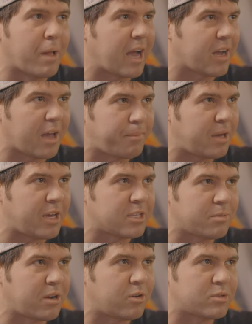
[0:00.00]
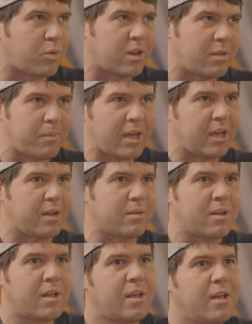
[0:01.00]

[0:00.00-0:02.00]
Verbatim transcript: Black Eyed Peas. But it was one of the main...